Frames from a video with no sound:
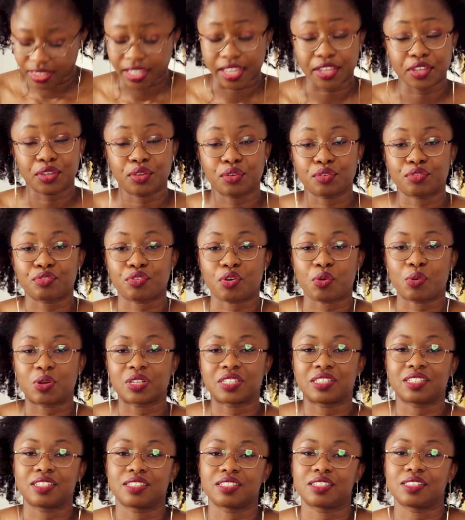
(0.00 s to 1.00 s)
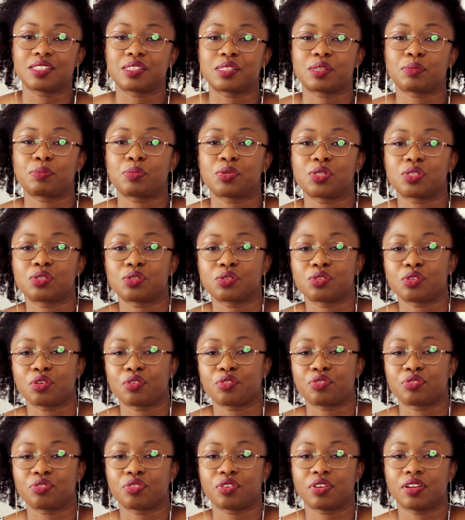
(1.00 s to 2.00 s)
Thank you for watching this episode
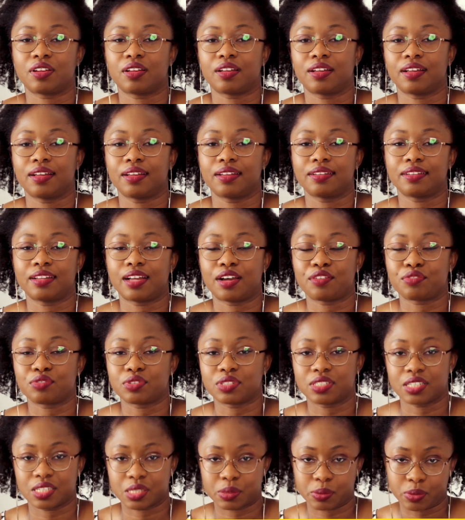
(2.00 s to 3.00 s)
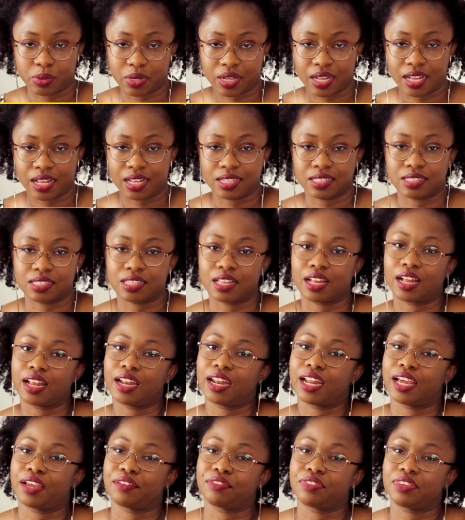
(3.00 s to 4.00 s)
of Afrodiaspora
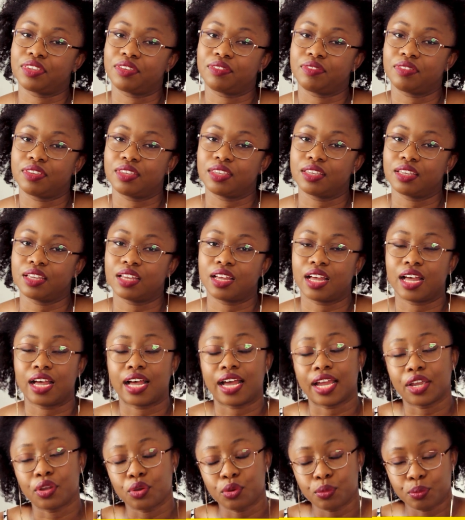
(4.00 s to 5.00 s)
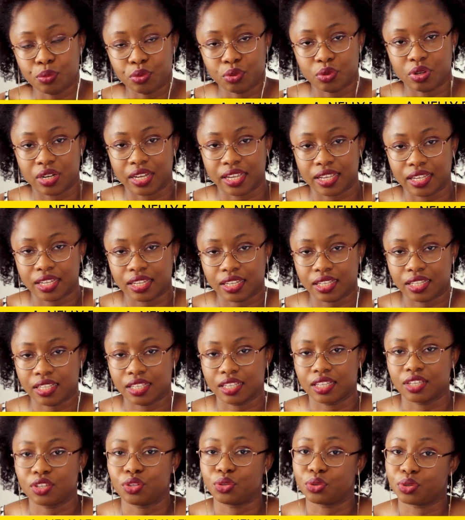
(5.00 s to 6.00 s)
Starlife TV. I hope you like it,
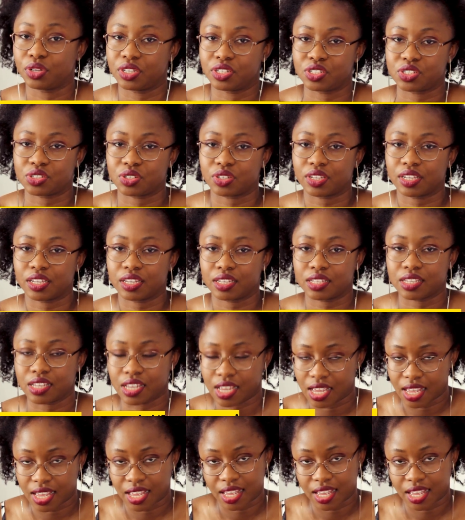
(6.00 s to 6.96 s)
you enjoy it,